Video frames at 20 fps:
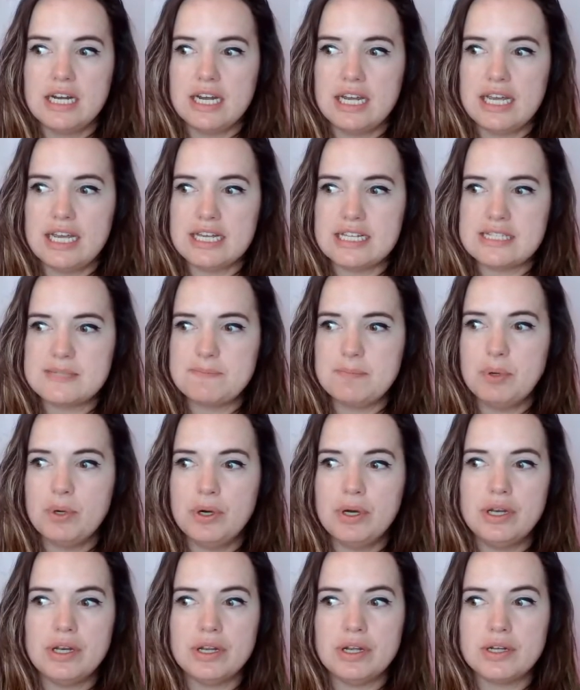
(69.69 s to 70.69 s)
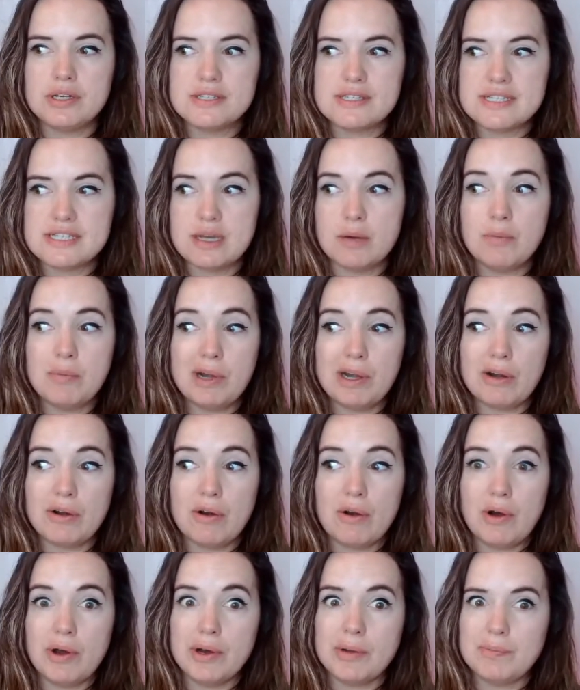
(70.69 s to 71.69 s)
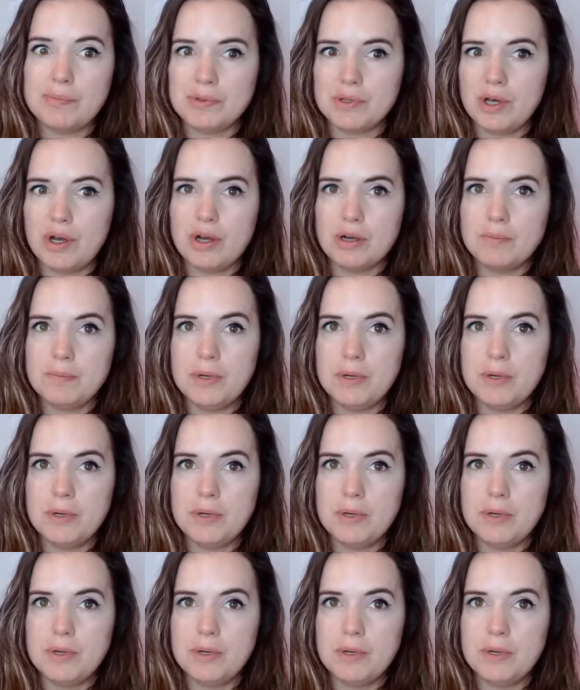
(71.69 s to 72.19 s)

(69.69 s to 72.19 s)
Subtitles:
it's put somewhere on a blog